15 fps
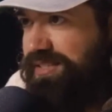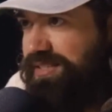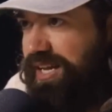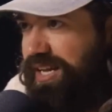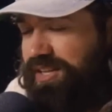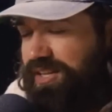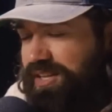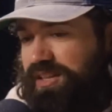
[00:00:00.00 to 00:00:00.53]

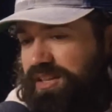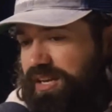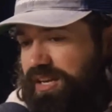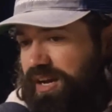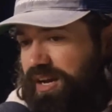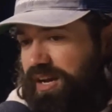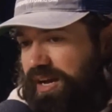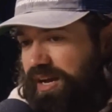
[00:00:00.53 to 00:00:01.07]
And I think like
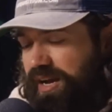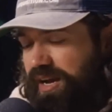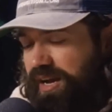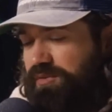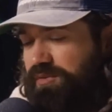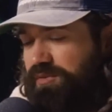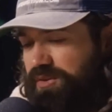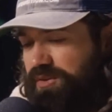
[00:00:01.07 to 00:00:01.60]
I
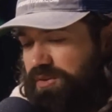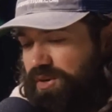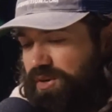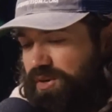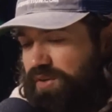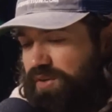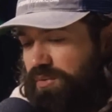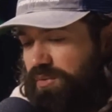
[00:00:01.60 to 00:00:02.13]
was, I was very
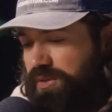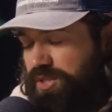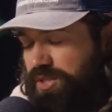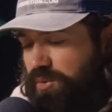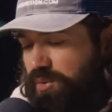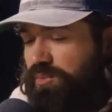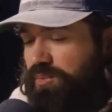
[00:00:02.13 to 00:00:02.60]
grateful. That, so